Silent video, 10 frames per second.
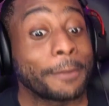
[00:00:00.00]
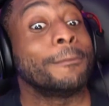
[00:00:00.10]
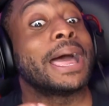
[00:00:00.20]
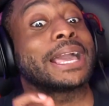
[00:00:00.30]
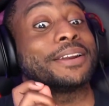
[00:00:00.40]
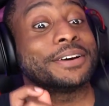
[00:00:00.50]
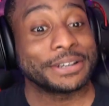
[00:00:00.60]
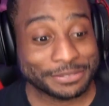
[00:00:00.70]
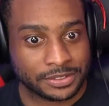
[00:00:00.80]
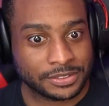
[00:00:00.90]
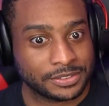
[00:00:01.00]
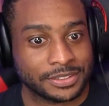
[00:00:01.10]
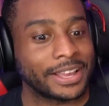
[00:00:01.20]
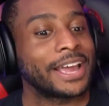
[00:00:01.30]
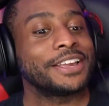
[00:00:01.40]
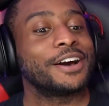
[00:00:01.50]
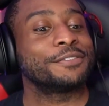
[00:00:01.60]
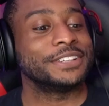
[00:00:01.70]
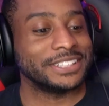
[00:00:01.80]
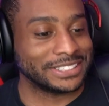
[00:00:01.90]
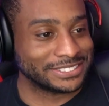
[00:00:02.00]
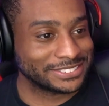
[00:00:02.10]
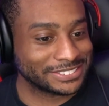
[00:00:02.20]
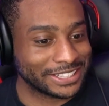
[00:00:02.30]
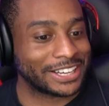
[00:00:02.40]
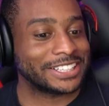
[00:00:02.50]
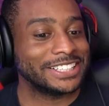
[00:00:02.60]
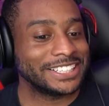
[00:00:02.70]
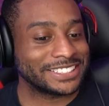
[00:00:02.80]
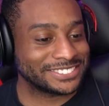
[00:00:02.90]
back it up. Ah. Like how y'all feeling? Y'all good?